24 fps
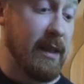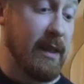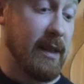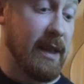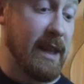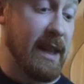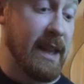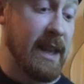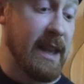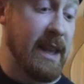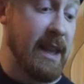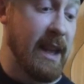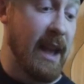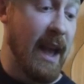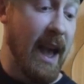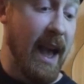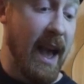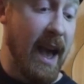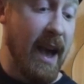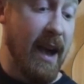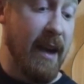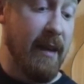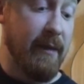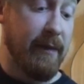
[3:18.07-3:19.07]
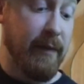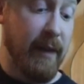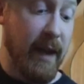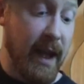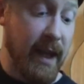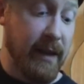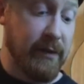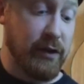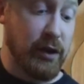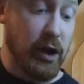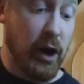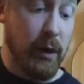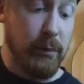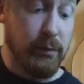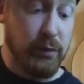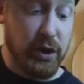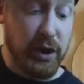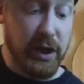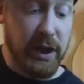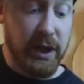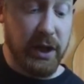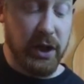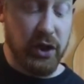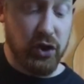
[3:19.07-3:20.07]
E, F, F sharp,
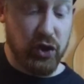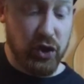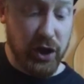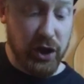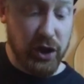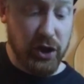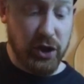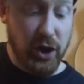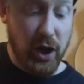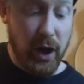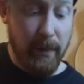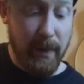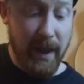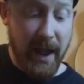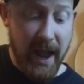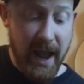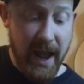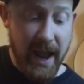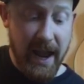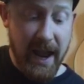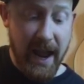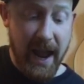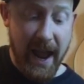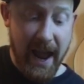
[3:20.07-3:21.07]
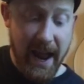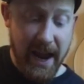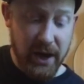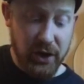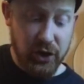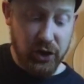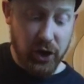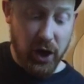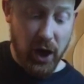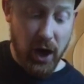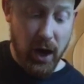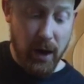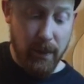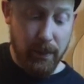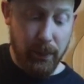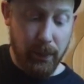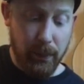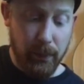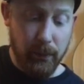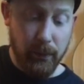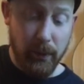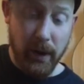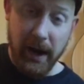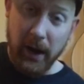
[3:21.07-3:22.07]
G, G sharp, A sharp,
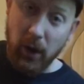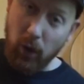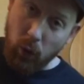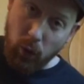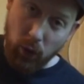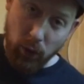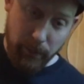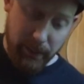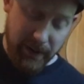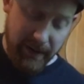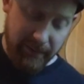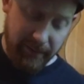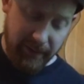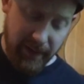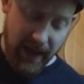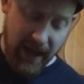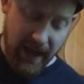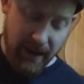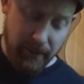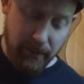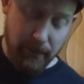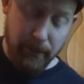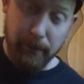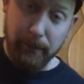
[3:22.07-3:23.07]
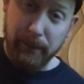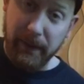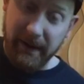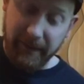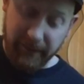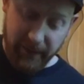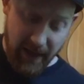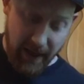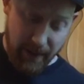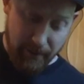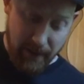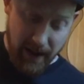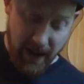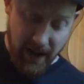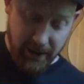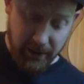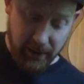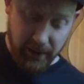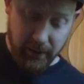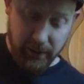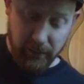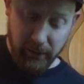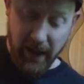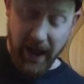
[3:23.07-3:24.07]
right? Or B flat
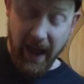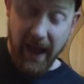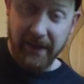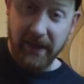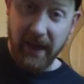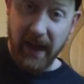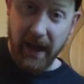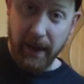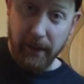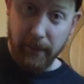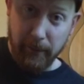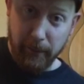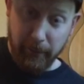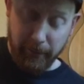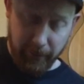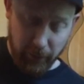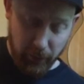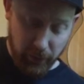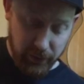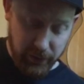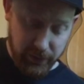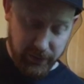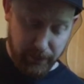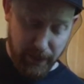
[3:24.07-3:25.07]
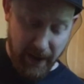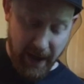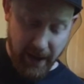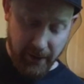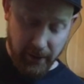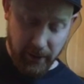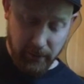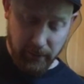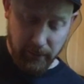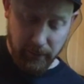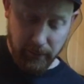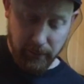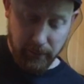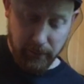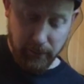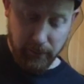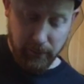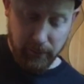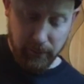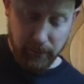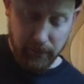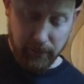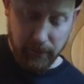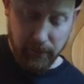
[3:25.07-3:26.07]
minor, add that first pattern.
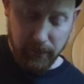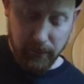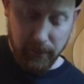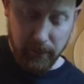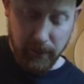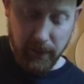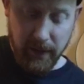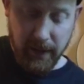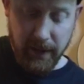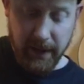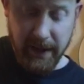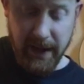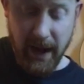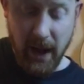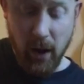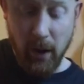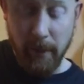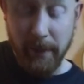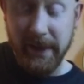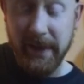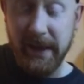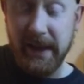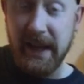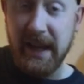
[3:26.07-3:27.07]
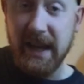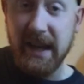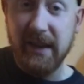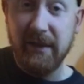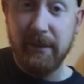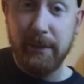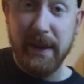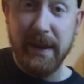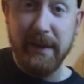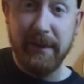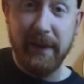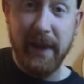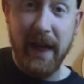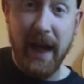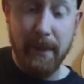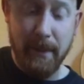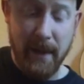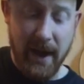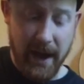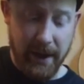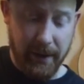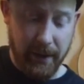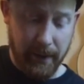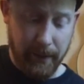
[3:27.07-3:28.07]
Now I'm in the key of B flat
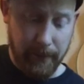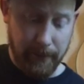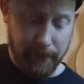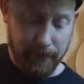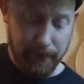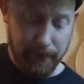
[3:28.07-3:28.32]
minor,